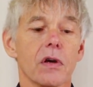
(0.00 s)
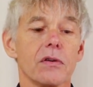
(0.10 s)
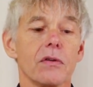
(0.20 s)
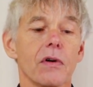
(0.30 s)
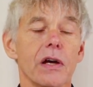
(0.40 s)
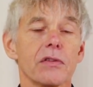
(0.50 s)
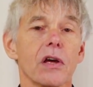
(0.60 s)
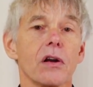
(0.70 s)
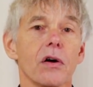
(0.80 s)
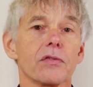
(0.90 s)
device
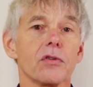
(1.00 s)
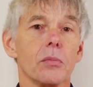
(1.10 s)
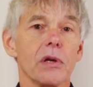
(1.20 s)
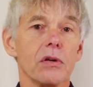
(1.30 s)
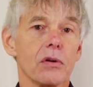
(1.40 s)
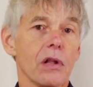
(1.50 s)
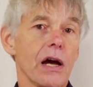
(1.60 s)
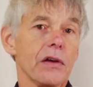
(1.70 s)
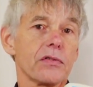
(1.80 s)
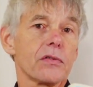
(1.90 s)
can also be
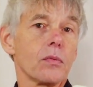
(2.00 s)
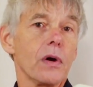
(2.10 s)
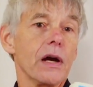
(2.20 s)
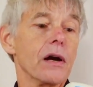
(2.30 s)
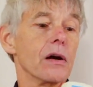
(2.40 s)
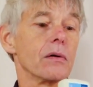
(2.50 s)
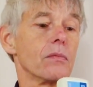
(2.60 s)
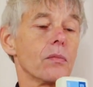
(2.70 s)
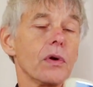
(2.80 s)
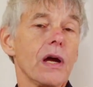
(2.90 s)
utilized where
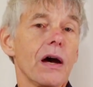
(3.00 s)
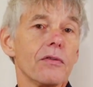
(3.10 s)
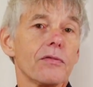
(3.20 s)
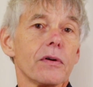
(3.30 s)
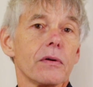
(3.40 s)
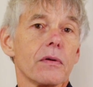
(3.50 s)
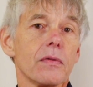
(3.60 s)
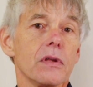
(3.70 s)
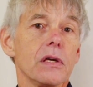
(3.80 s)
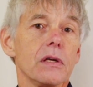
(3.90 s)
we have
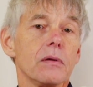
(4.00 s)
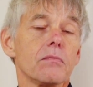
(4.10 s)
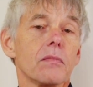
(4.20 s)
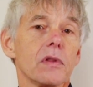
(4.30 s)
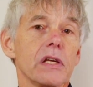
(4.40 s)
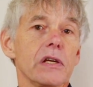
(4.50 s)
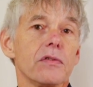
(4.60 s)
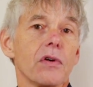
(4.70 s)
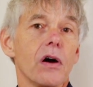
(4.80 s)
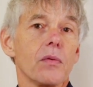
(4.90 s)
the
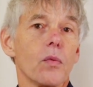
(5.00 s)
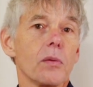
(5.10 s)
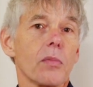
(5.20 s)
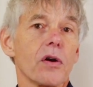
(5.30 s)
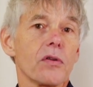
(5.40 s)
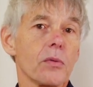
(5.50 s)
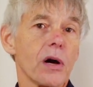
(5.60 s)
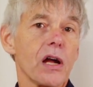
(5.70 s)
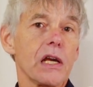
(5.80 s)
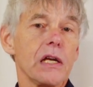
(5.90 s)
leads on one part of the
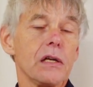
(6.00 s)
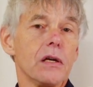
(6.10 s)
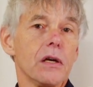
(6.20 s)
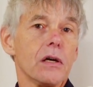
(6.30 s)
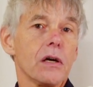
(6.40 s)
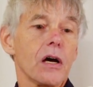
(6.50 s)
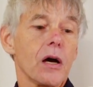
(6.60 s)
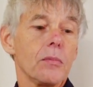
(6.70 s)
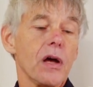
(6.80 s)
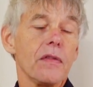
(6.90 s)
body
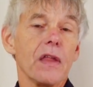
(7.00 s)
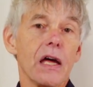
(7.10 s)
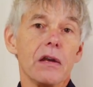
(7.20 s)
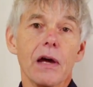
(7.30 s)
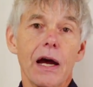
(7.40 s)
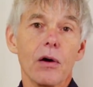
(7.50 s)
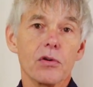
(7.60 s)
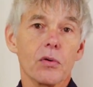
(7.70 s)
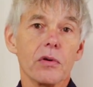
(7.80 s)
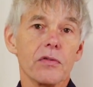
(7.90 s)
and then out
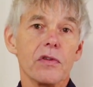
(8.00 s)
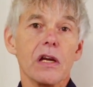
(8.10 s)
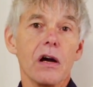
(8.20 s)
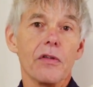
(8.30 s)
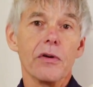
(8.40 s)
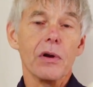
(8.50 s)
towards the other